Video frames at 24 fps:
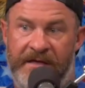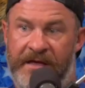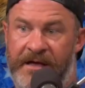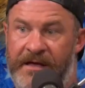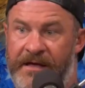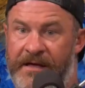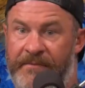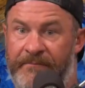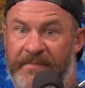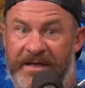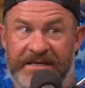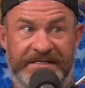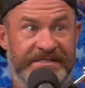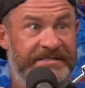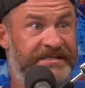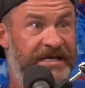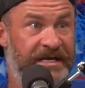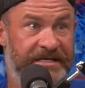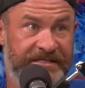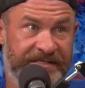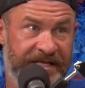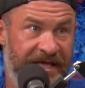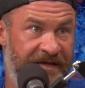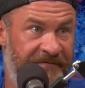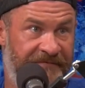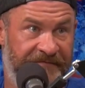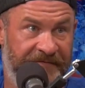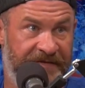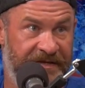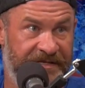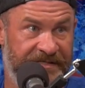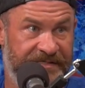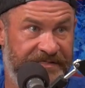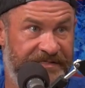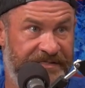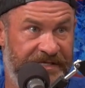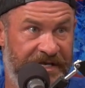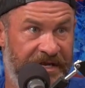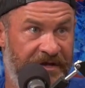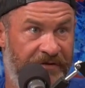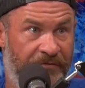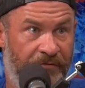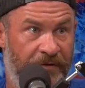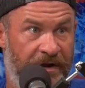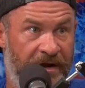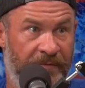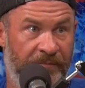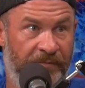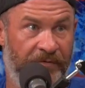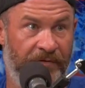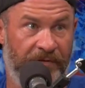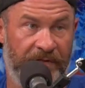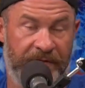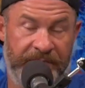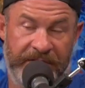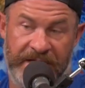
Um, my sex life is incredible.